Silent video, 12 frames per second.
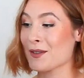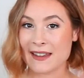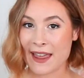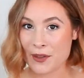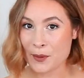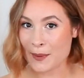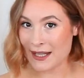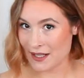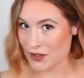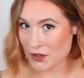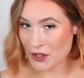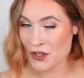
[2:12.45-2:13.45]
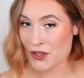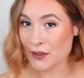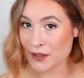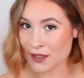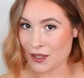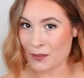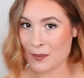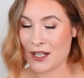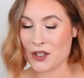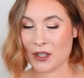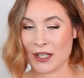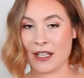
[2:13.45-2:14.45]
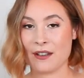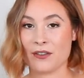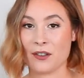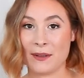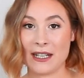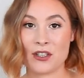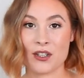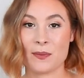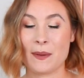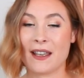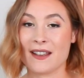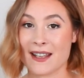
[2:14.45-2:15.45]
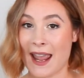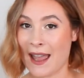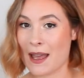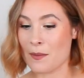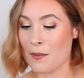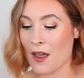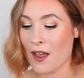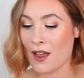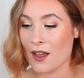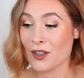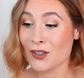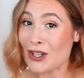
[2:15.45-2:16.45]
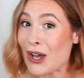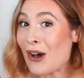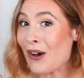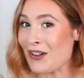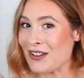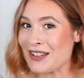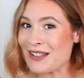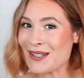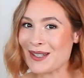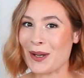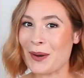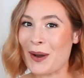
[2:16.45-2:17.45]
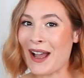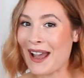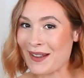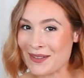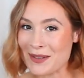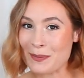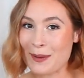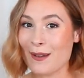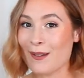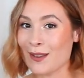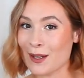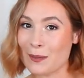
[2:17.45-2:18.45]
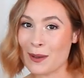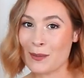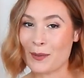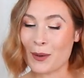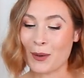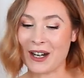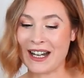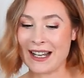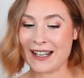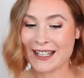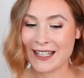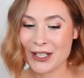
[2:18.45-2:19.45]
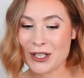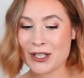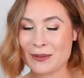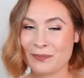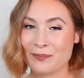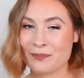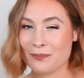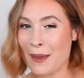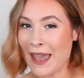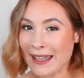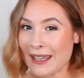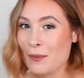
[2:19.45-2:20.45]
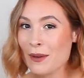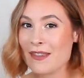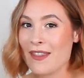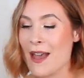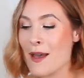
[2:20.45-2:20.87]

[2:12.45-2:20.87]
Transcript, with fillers: Leather mini skirts are a little bit tricky for me just because I am tall, so I have to be a little bit more picky with